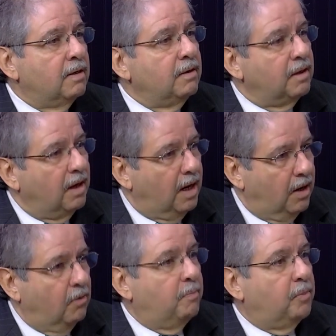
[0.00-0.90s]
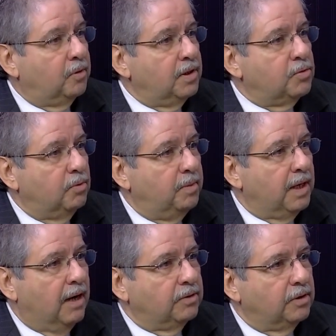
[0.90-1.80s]
our police will be
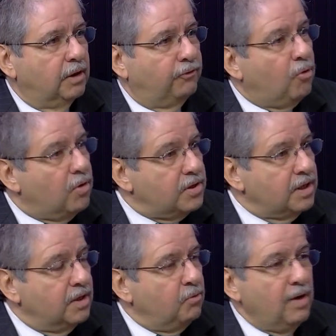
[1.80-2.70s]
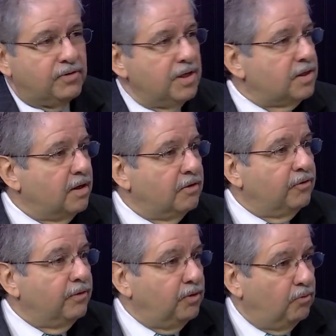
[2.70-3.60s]
out there. Of course, we have
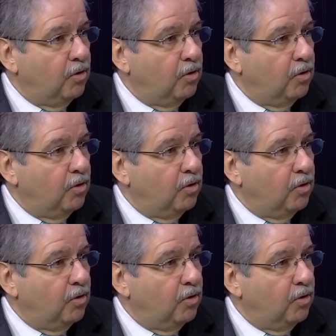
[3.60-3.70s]
650 roads. You